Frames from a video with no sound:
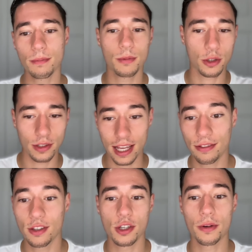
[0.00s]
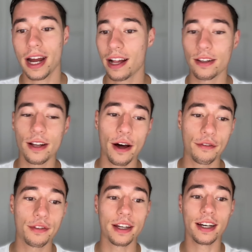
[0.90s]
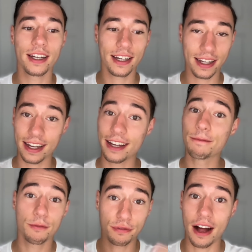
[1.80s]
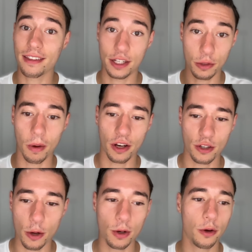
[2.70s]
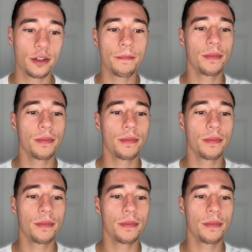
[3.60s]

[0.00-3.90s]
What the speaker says: you set the URL of the file that you want to download.